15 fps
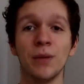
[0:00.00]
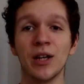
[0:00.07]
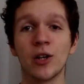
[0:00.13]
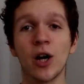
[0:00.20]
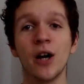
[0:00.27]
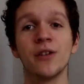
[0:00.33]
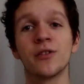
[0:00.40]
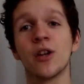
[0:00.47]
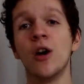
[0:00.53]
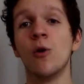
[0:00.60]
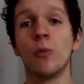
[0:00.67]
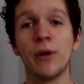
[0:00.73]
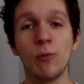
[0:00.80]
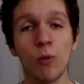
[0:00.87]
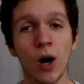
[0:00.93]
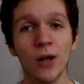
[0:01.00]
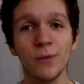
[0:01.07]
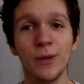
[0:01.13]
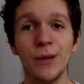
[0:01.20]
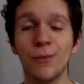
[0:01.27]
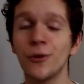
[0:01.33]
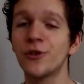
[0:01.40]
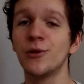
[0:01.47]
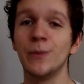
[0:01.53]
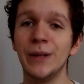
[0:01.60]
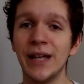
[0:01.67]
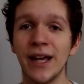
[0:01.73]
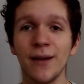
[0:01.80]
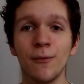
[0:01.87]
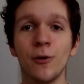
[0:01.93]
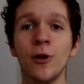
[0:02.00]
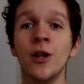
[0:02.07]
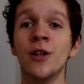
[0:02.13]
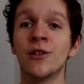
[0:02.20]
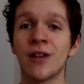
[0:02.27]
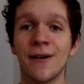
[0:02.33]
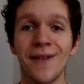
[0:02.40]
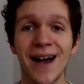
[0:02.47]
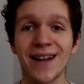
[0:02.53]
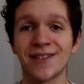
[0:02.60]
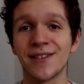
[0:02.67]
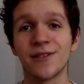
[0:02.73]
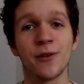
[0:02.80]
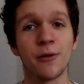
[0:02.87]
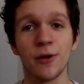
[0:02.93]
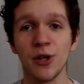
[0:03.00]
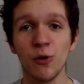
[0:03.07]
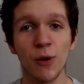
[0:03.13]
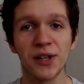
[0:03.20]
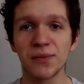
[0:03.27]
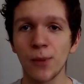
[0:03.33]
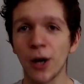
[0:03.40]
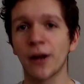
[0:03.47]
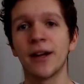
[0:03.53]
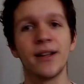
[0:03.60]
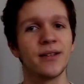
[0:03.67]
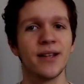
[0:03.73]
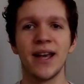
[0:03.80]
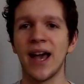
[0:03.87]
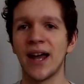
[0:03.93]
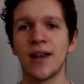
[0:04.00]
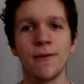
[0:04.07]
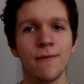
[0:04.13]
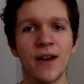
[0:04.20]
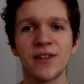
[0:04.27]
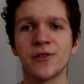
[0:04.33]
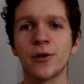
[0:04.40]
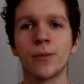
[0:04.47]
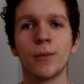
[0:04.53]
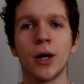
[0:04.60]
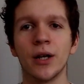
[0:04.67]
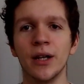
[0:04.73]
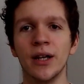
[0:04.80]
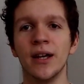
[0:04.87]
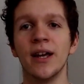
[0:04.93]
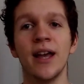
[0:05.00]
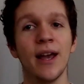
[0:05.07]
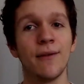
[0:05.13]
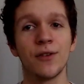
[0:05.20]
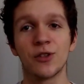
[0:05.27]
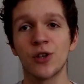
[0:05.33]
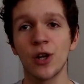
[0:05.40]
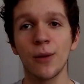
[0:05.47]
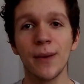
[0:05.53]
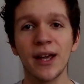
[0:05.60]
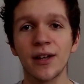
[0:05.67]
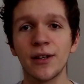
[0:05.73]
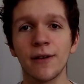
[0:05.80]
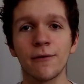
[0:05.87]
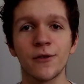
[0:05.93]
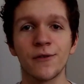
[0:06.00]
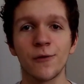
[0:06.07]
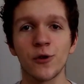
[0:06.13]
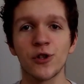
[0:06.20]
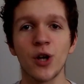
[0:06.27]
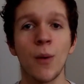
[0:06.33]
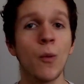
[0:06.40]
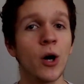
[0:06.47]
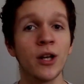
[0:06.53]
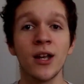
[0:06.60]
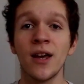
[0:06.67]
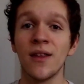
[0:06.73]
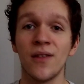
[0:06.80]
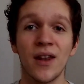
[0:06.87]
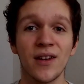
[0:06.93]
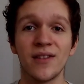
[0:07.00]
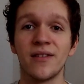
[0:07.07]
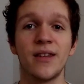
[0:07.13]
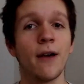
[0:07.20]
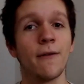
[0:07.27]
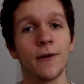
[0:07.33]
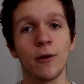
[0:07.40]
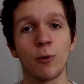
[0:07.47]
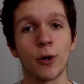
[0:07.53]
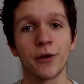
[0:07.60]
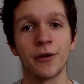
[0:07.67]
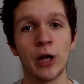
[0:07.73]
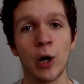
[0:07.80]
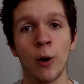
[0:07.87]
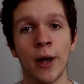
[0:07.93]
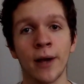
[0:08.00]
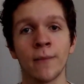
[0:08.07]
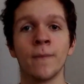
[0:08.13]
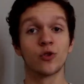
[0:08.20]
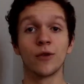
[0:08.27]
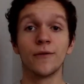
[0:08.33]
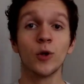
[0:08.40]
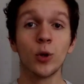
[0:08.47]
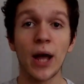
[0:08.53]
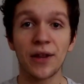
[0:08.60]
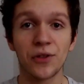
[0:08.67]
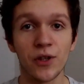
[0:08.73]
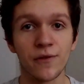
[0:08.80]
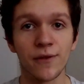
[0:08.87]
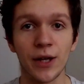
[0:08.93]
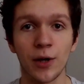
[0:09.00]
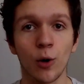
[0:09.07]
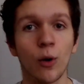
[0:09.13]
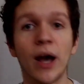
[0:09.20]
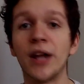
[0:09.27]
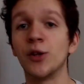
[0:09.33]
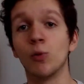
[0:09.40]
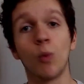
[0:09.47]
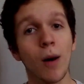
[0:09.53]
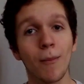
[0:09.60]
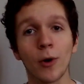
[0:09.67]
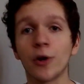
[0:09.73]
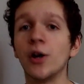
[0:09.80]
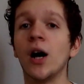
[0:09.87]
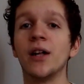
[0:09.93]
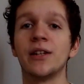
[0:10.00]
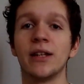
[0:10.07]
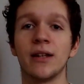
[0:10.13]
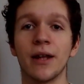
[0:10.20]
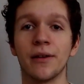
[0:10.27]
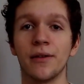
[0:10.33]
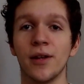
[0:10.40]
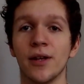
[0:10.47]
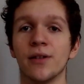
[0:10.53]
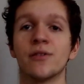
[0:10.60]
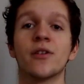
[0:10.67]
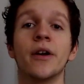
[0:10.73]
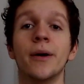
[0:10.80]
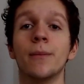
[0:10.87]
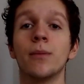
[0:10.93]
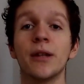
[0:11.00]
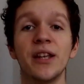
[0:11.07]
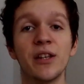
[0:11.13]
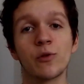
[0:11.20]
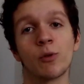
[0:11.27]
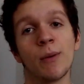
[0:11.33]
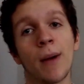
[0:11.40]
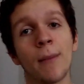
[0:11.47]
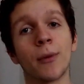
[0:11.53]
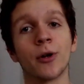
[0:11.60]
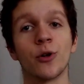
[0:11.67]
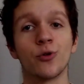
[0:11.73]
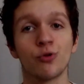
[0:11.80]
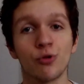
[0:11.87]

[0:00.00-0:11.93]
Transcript: because we want people to be able to have access to the US markets and invest their money. If it's gonna make a difference for someone, then it's definitely worth knowing. So if you like this video and you want more content like this, please remember to